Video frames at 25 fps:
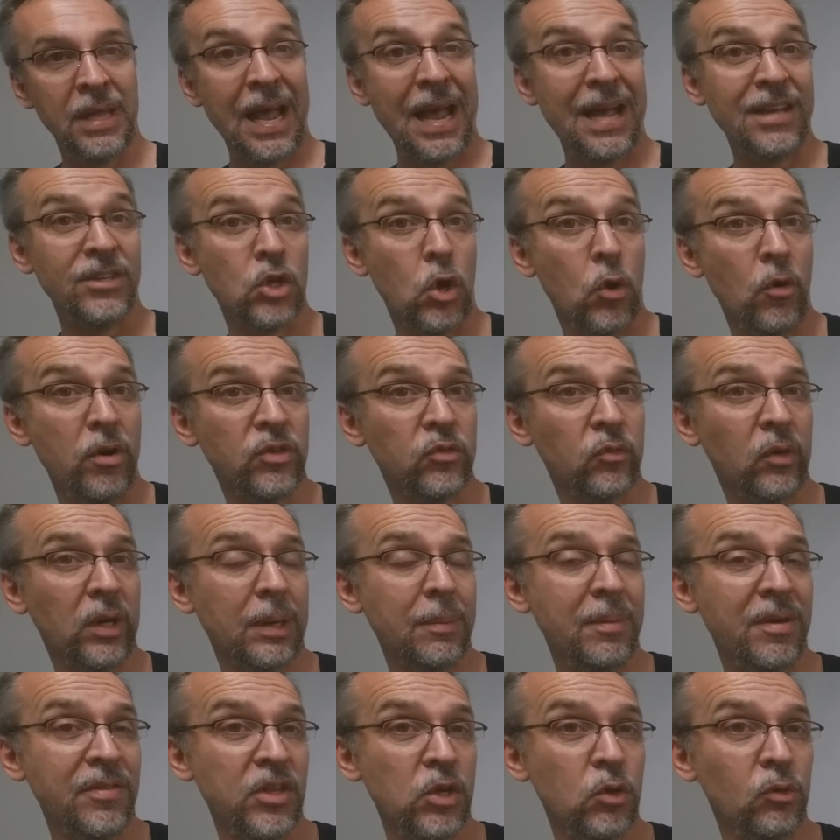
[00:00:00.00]
As always,
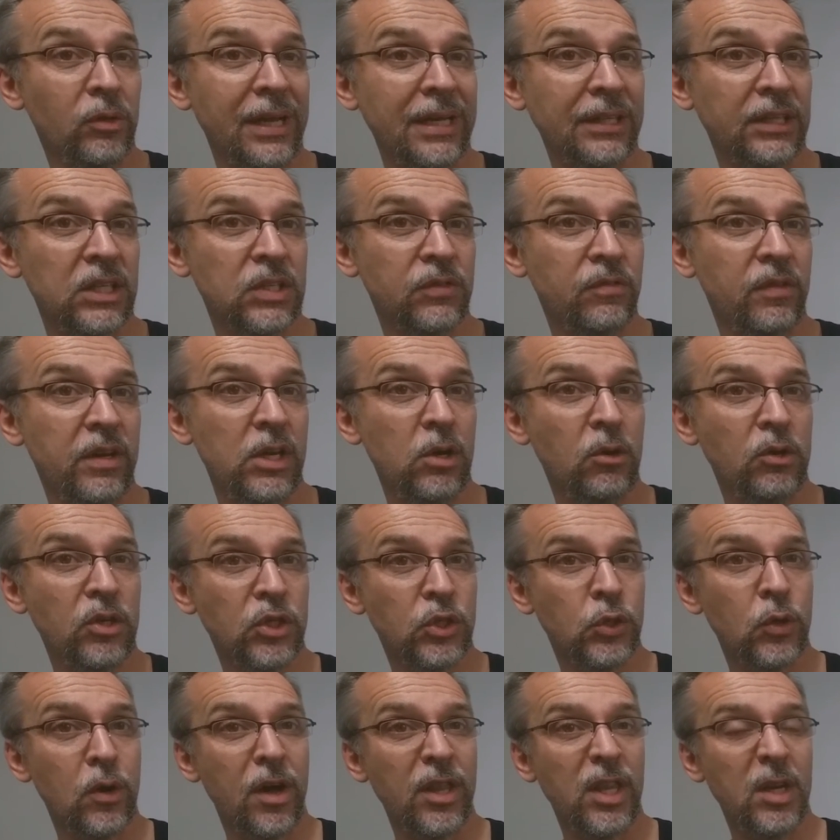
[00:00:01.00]
recommend that you like this video
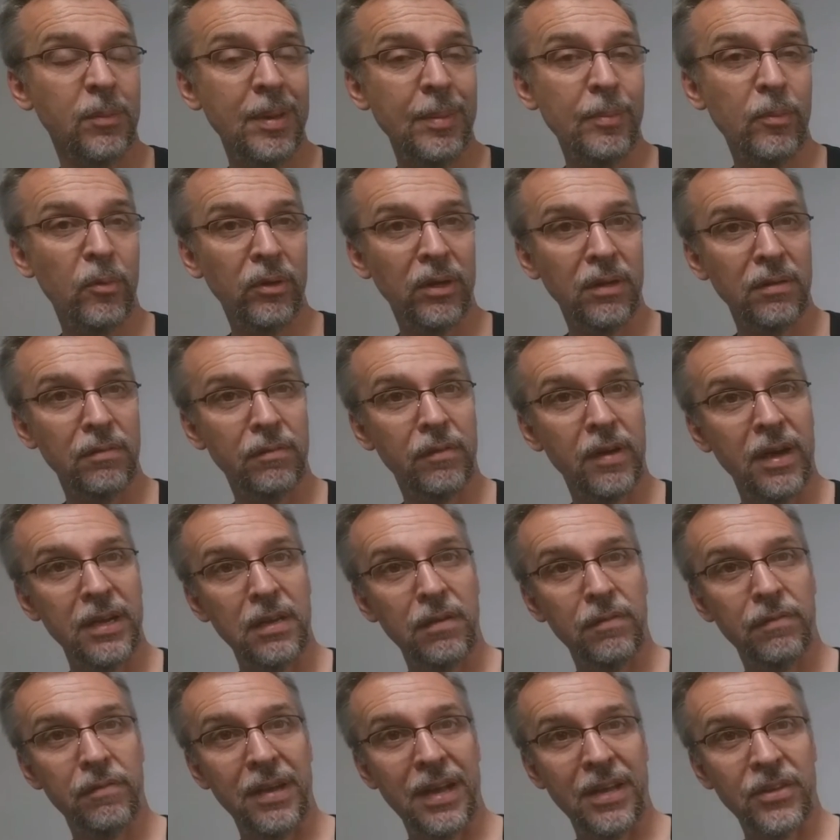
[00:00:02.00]
just so other people can
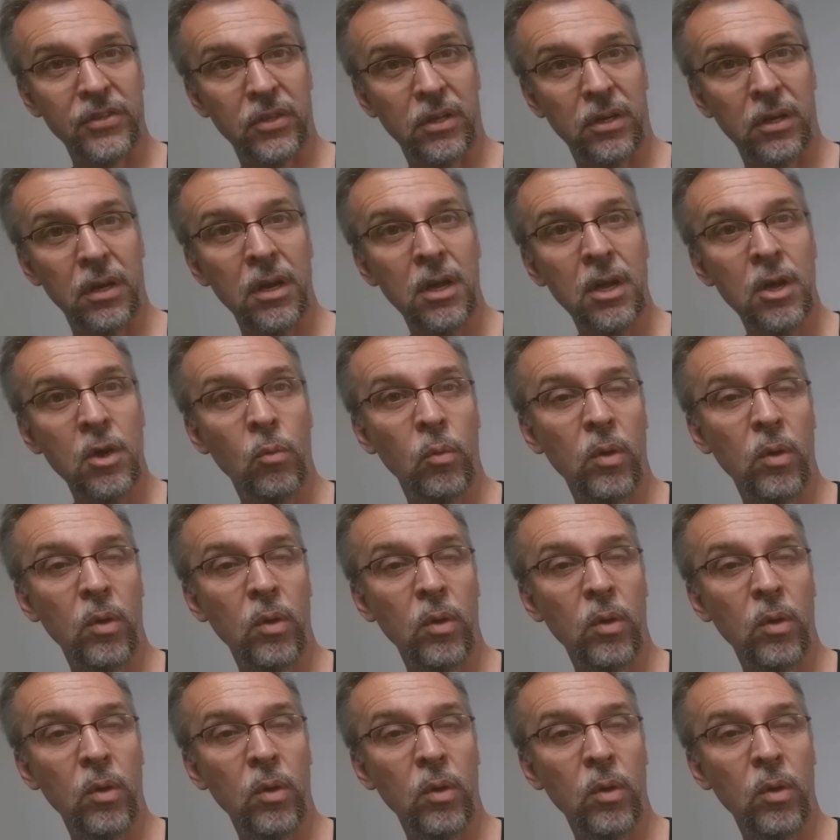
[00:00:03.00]
find it faster.